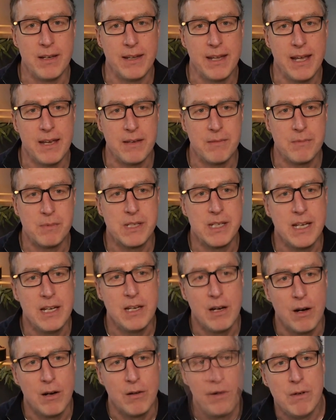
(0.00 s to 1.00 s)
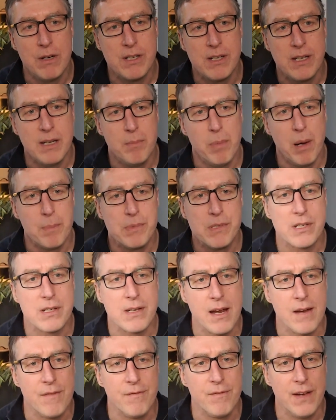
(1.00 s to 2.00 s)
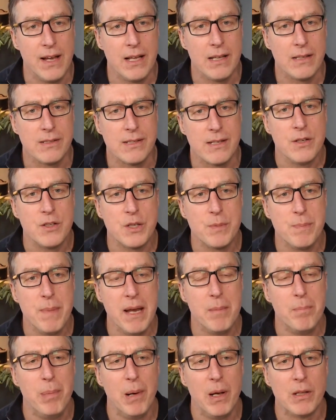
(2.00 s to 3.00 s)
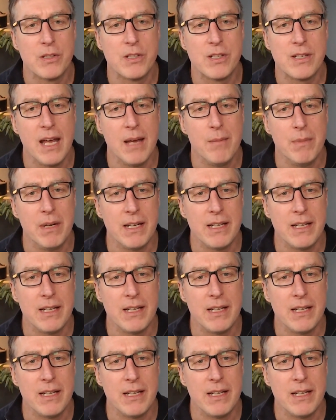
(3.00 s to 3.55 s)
Their CEO recently, Bob Sternfels, just made a bold statement.